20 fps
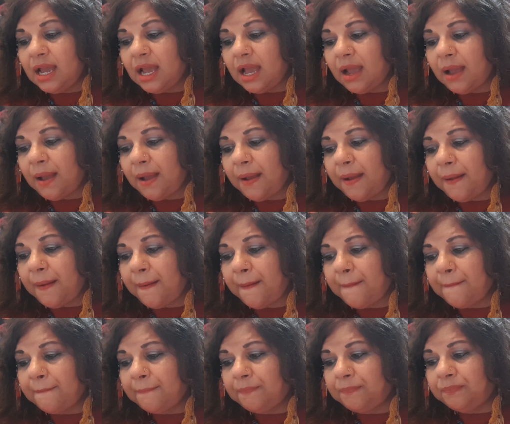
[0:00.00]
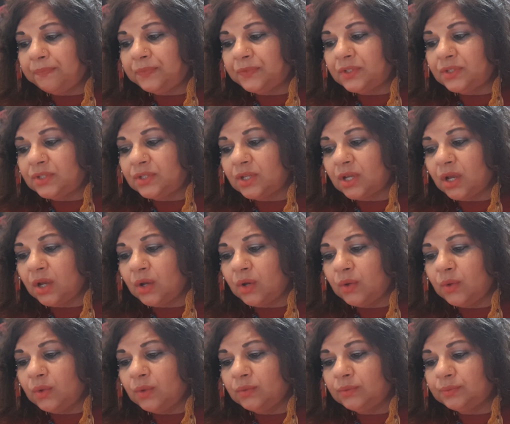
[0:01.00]

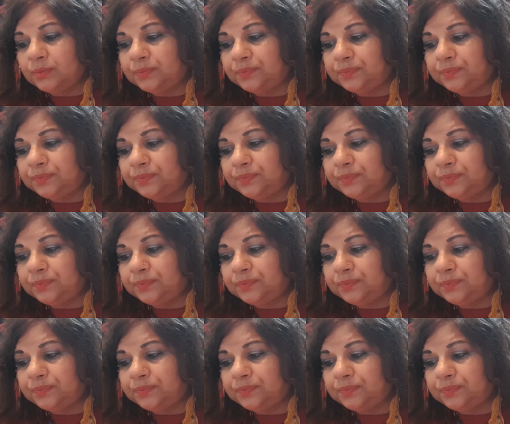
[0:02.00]
So